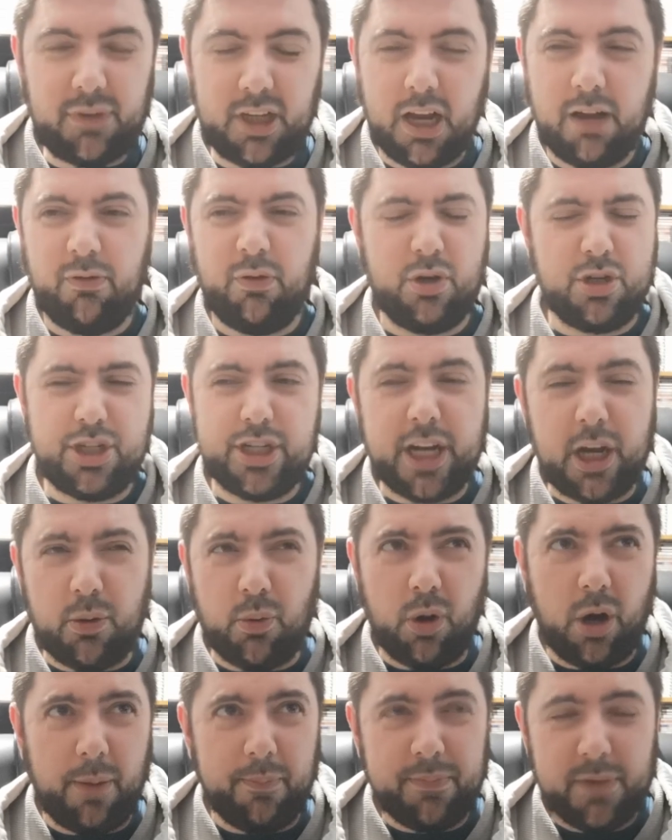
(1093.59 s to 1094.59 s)
I thought, you know
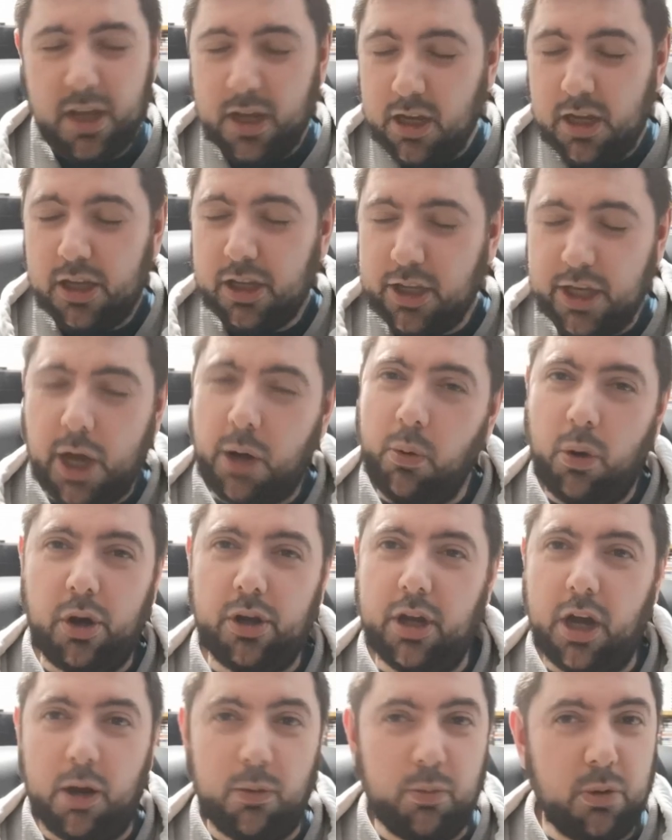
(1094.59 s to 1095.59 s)
what, go
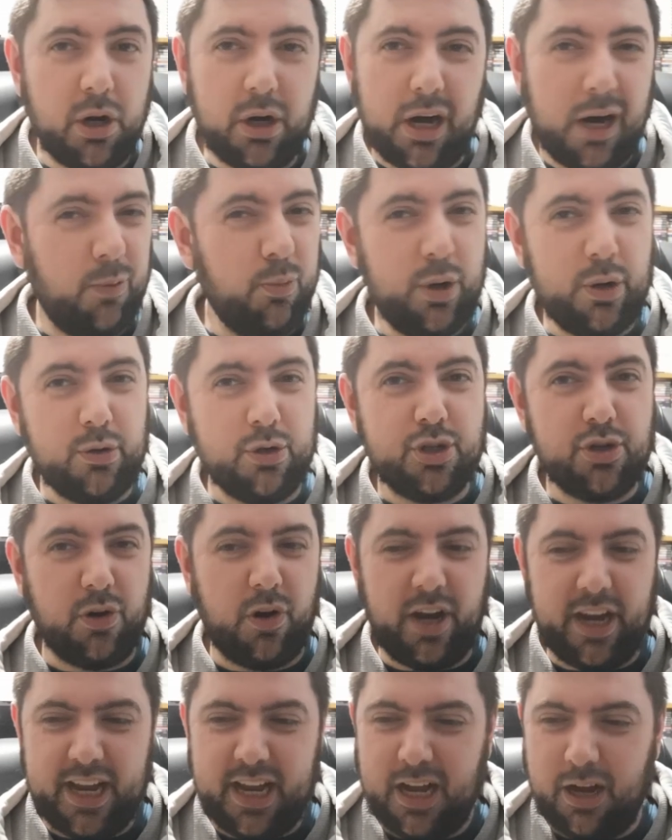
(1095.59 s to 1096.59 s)
on, I will
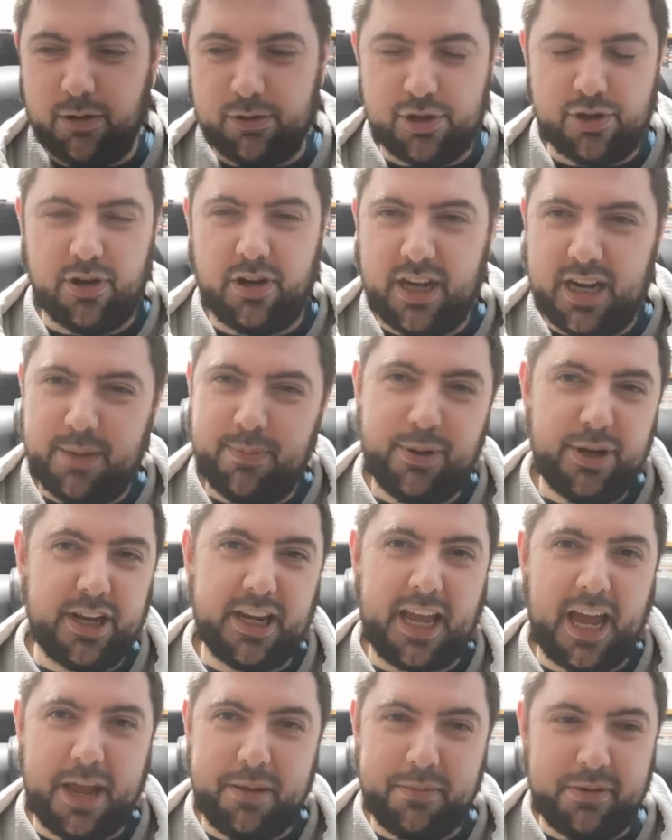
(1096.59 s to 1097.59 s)
try it. I'll try it, put a
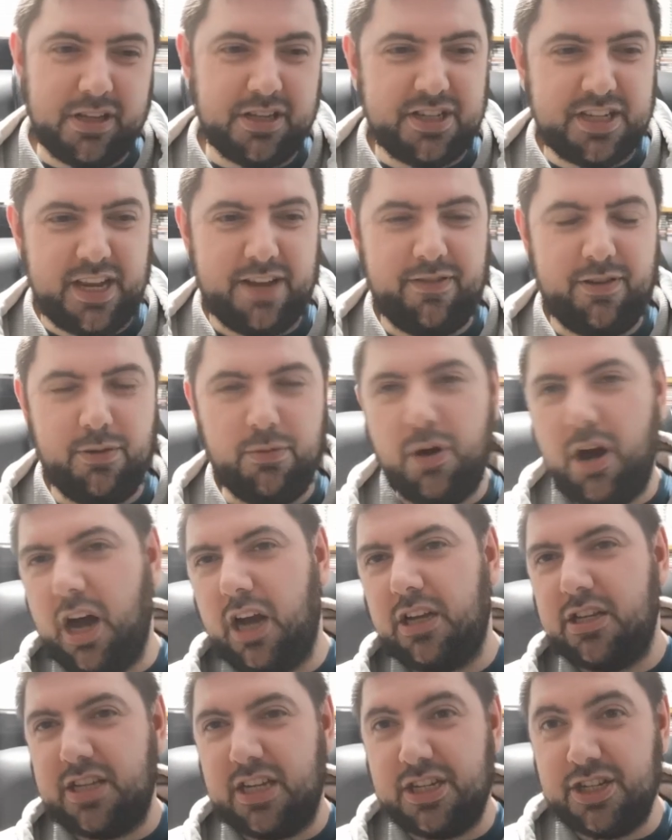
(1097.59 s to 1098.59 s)
game in, see if it
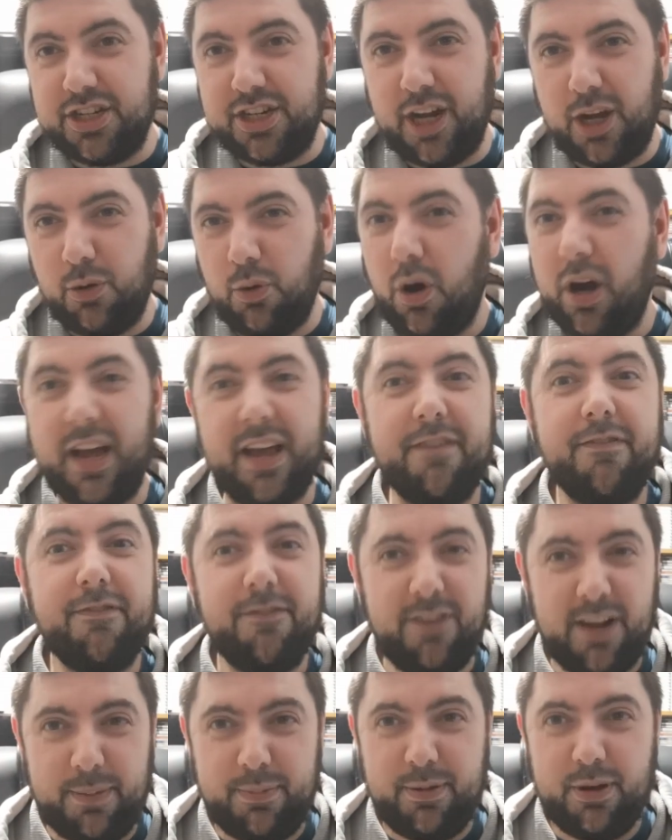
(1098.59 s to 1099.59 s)
works. And you know what, it
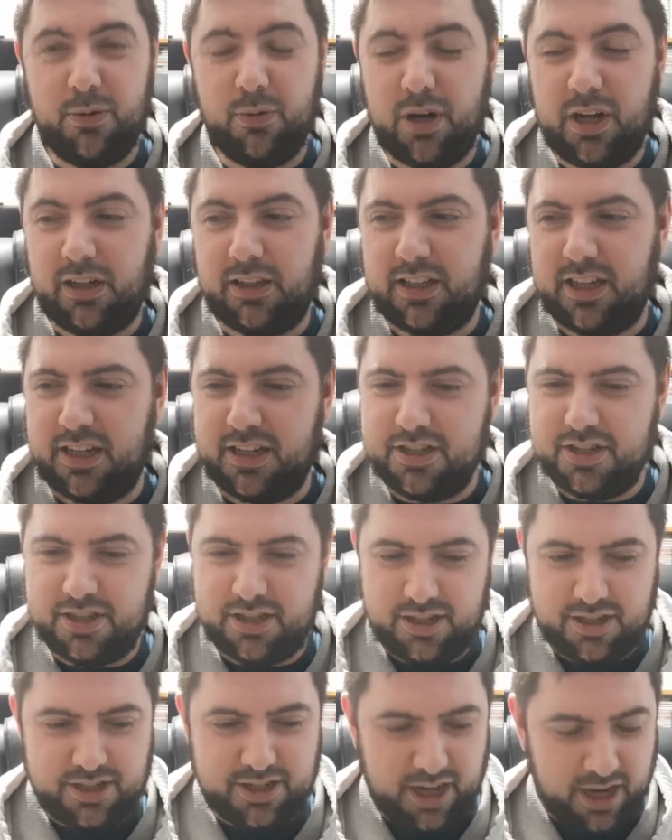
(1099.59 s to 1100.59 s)
flipping well does.
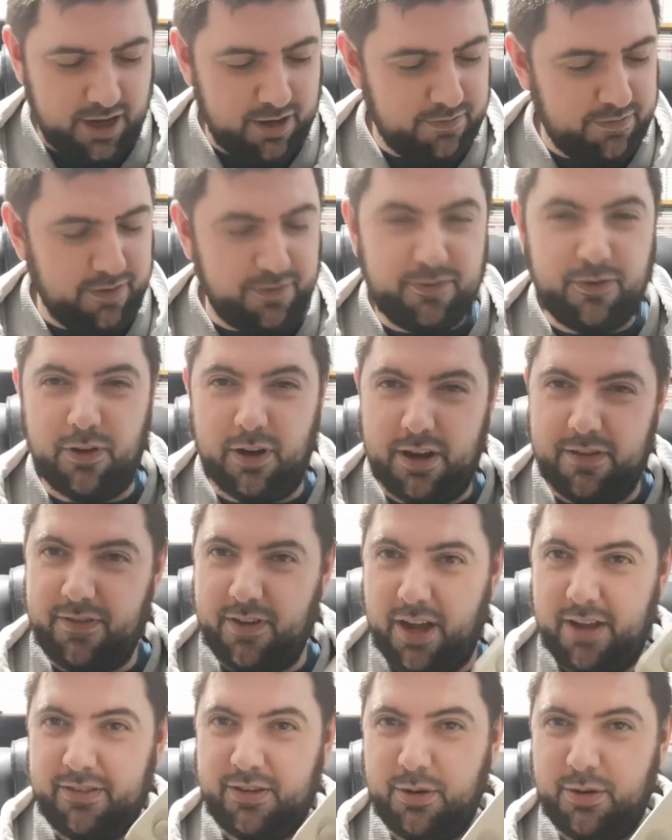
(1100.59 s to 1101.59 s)
So for
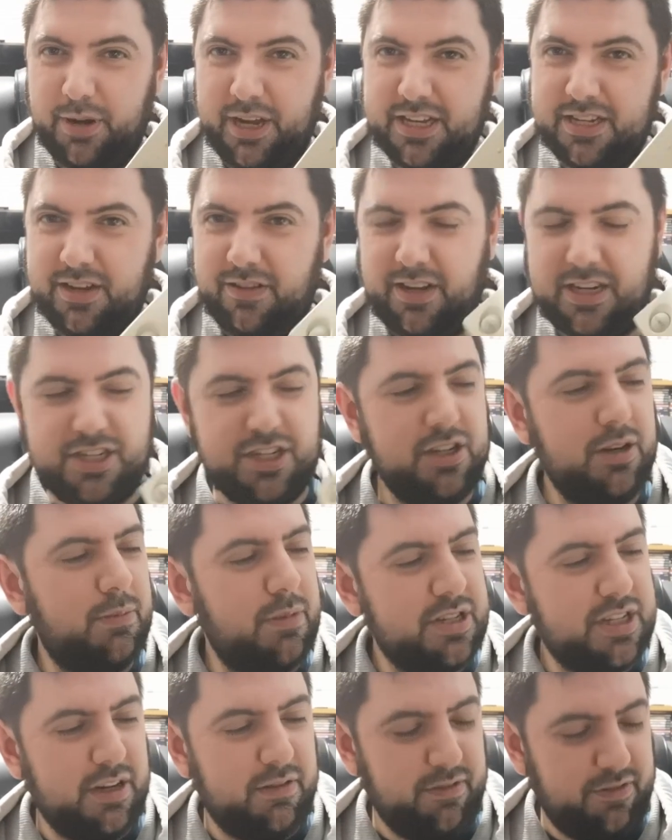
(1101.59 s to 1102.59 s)
45 quid, I've actually got
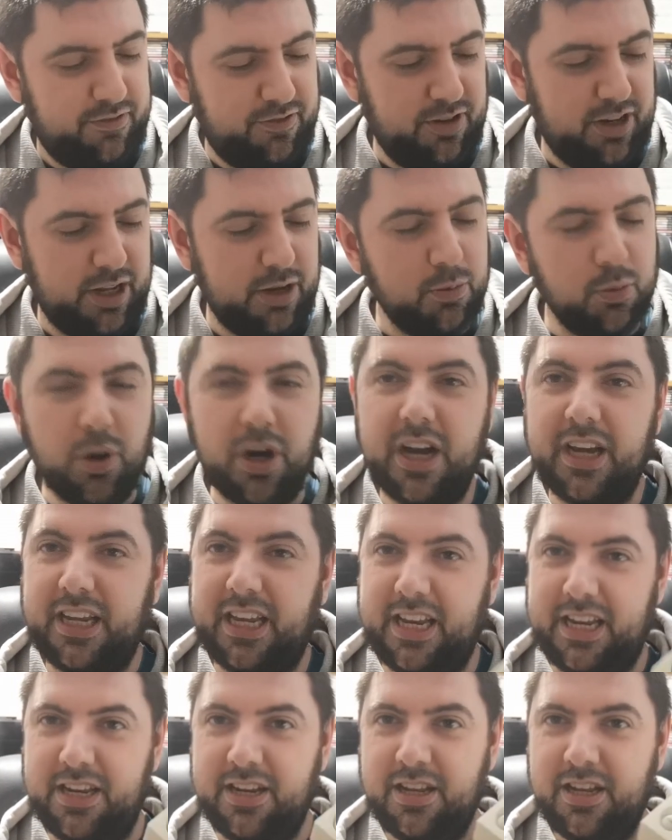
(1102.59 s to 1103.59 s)
myself a fully
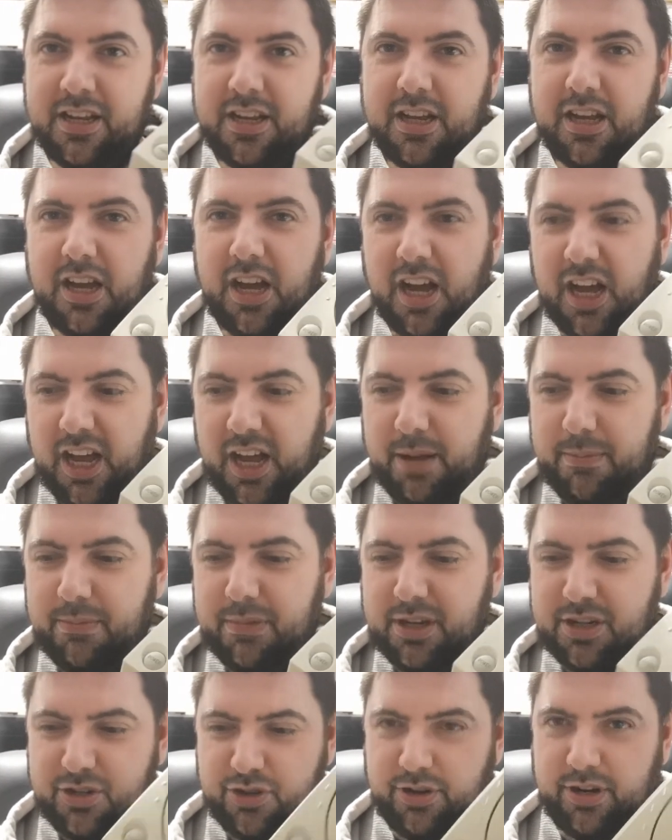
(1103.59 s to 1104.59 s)
working
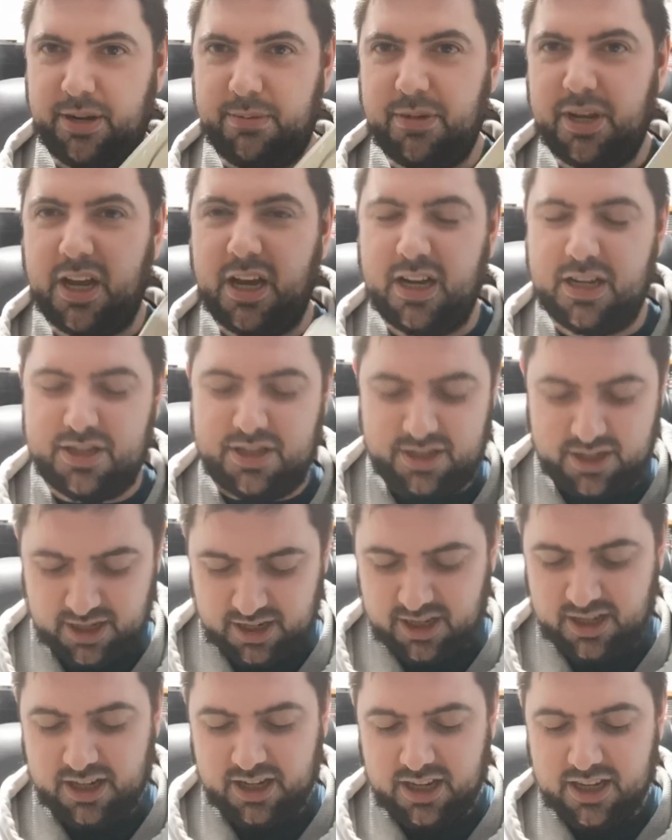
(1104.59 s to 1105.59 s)
Dreamcast.
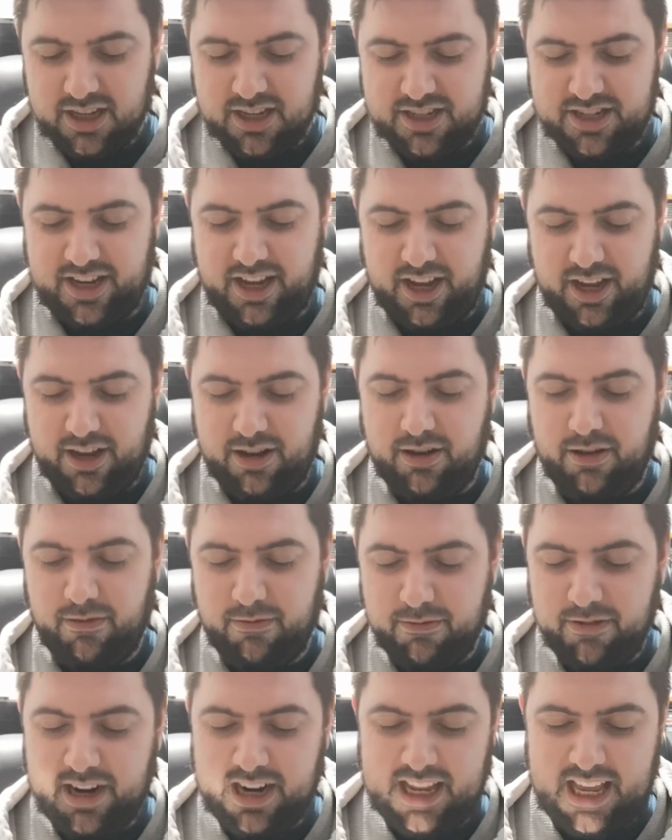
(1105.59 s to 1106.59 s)
So
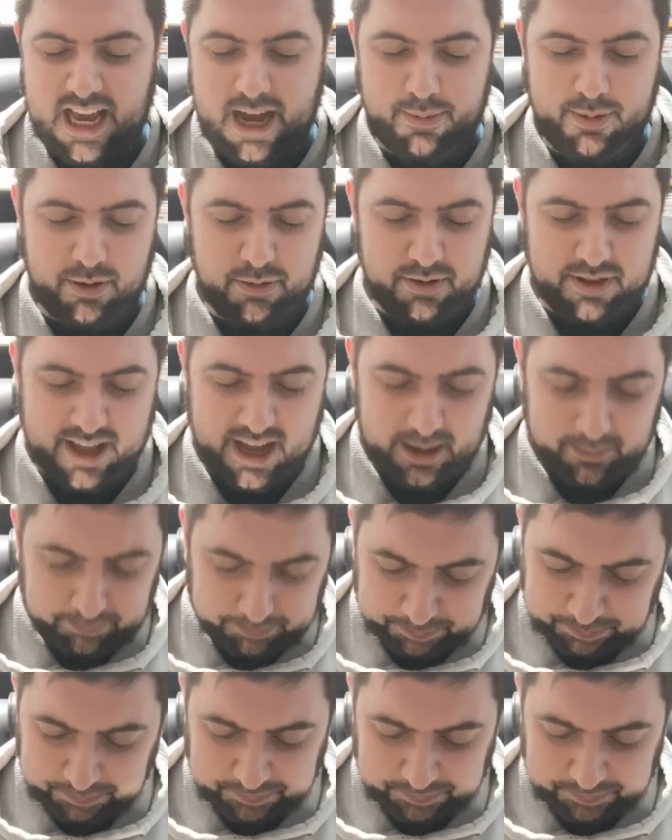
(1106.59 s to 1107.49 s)
really happy with that.